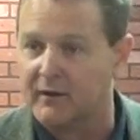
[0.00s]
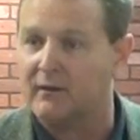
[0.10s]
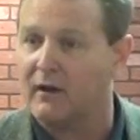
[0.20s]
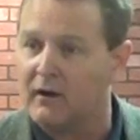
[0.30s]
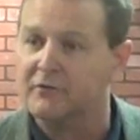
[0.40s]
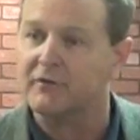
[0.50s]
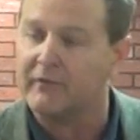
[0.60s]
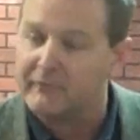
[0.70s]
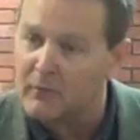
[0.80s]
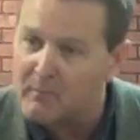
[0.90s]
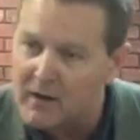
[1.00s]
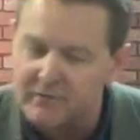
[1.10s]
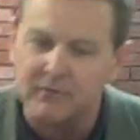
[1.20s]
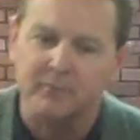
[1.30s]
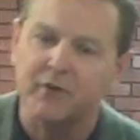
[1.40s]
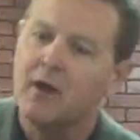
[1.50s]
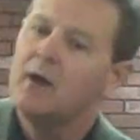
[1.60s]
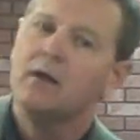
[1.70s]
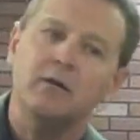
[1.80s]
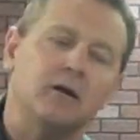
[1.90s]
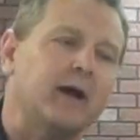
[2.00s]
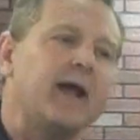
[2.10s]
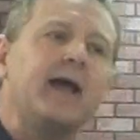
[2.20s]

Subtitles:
of laws for Muslims. Look,